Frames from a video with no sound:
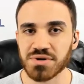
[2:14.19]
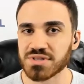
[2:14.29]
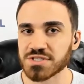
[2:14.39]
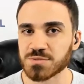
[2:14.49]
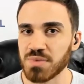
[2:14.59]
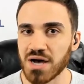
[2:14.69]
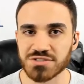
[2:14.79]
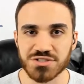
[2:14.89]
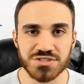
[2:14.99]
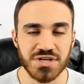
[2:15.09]
but this spot
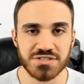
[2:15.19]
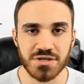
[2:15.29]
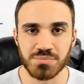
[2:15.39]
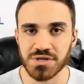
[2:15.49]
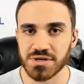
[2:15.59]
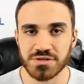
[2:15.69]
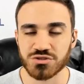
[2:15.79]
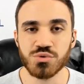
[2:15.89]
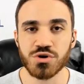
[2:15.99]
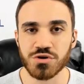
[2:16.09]
just sets up it, it,
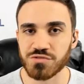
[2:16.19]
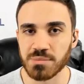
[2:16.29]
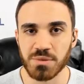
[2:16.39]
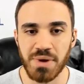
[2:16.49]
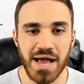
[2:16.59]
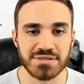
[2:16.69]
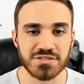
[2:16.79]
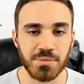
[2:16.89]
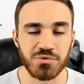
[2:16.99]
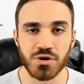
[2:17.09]
too good for the to pass up.